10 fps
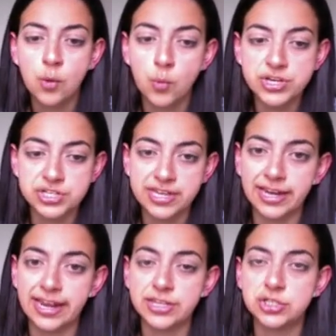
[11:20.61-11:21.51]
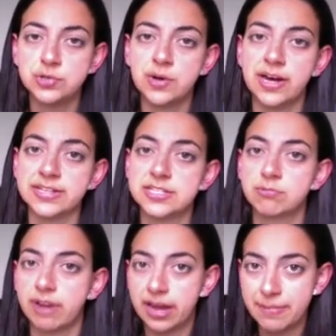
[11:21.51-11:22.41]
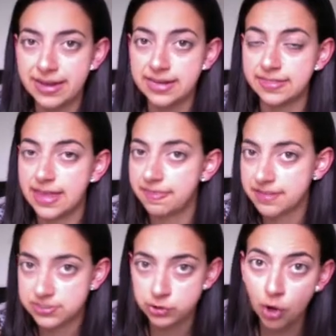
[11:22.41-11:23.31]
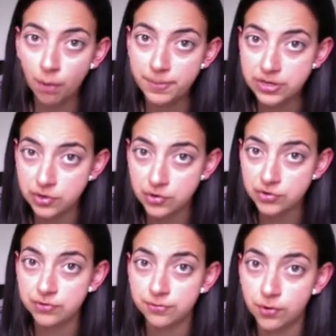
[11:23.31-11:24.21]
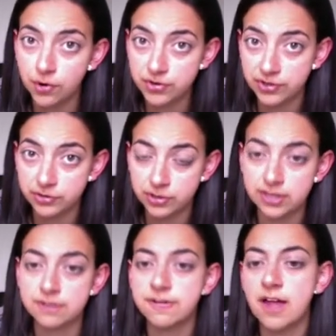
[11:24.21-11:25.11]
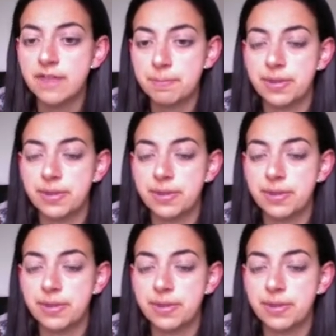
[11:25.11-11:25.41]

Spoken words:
which then led to us recommending that this not be used for children under 5,